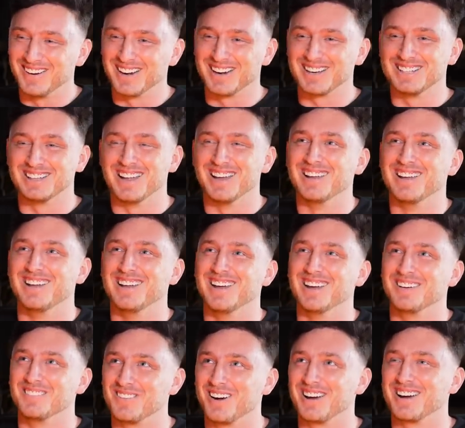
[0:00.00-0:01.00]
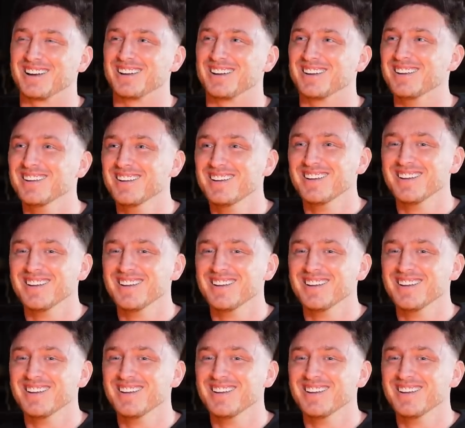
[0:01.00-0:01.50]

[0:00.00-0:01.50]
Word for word: Riley, yeah, Riley.